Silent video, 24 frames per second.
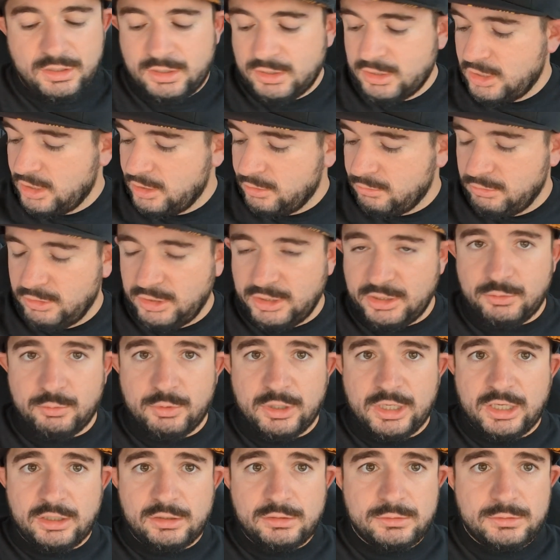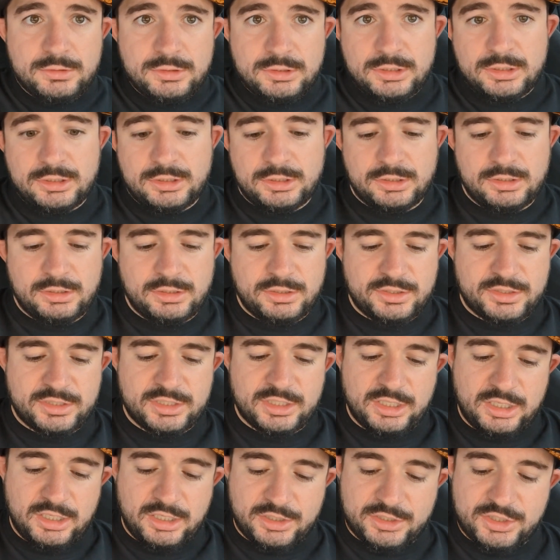Cut really well. Let's
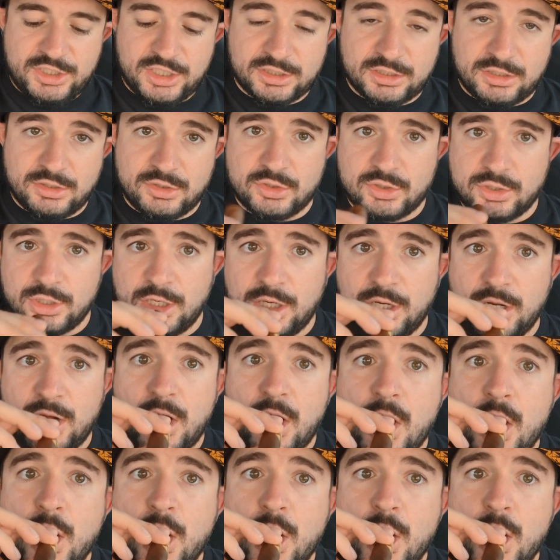check the draw.